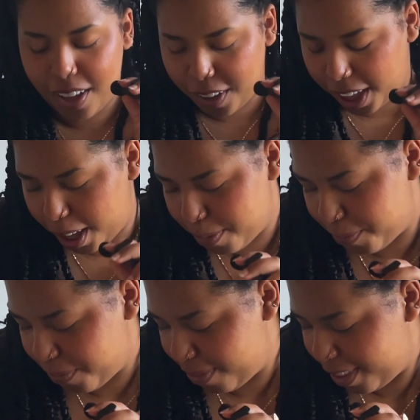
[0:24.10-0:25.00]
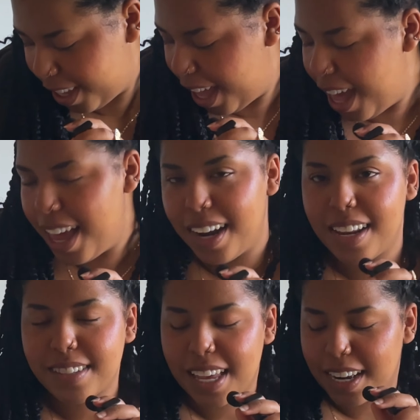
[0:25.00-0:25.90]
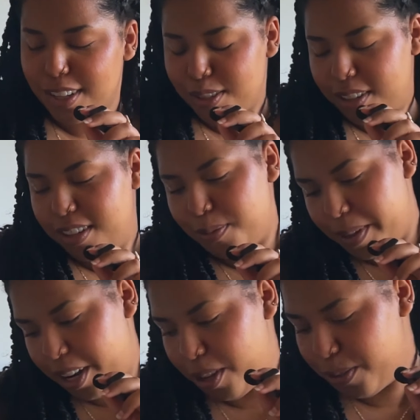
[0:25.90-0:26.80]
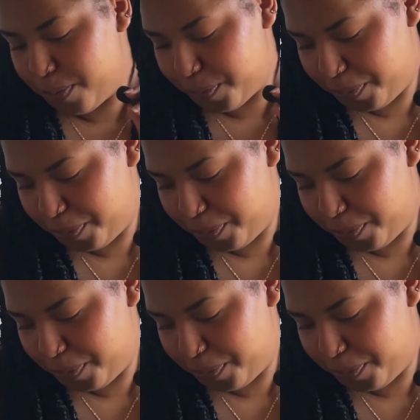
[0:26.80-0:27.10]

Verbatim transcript: Okay, let's get into this video.